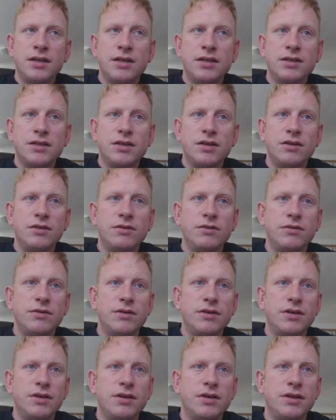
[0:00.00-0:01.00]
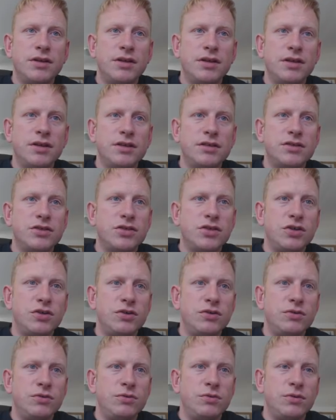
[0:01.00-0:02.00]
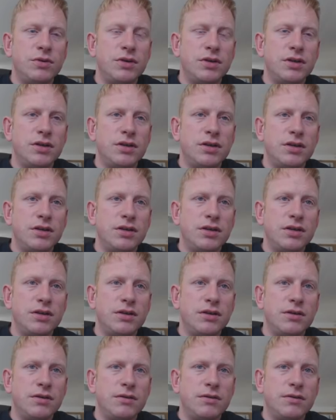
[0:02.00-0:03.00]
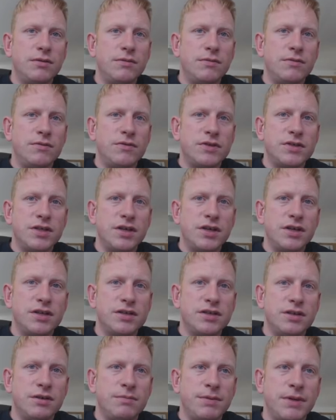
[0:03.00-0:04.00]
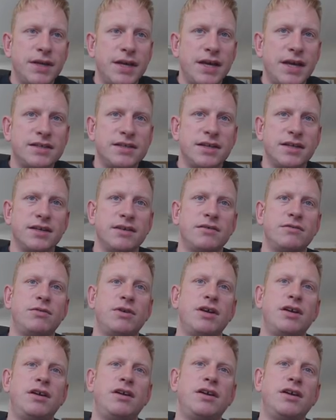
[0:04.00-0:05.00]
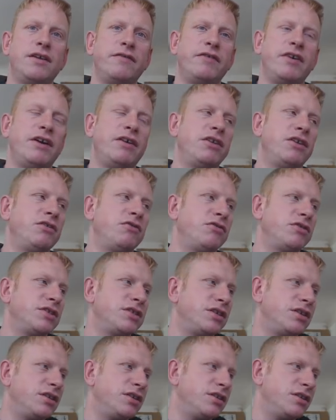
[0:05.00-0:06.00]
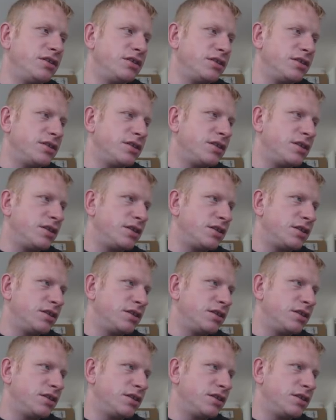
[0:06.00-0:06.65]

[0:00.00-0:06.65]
So there's 2 returns I'll be getting, quite high value returns.